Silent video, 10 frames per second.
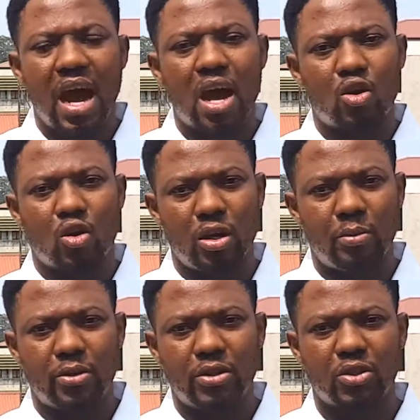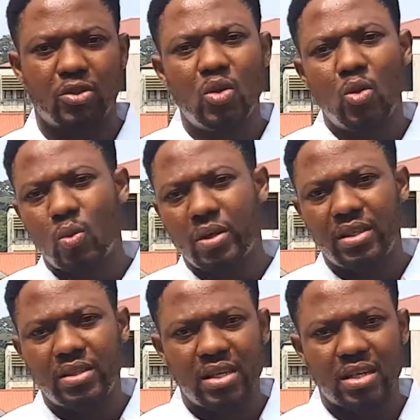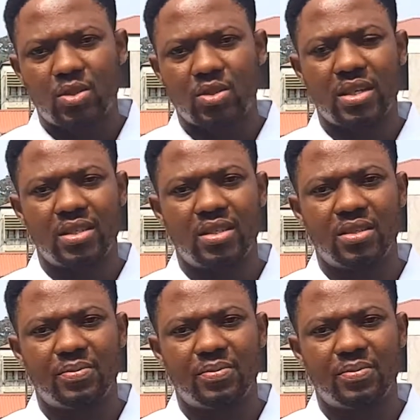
and collaboration within their society.